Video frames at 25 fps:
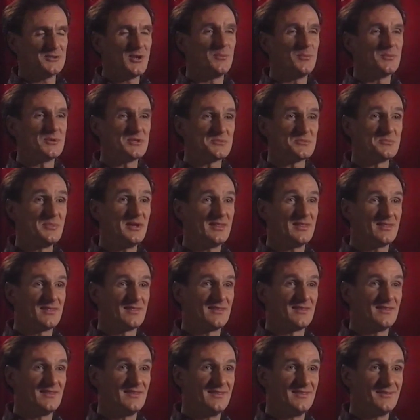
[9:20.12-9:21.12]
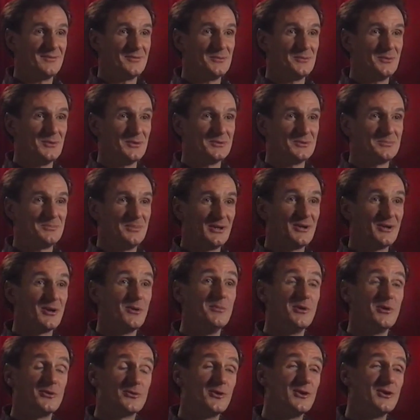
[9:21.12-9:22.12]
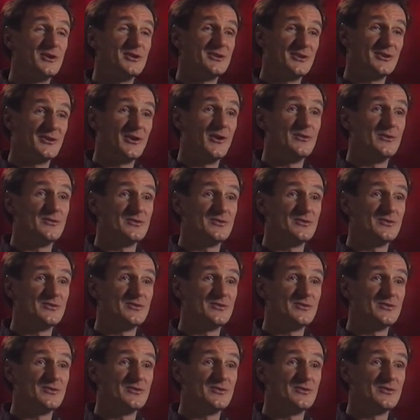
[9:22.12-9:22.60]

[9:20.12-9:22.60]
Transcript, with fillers: a Tommy Smith would become a Roy the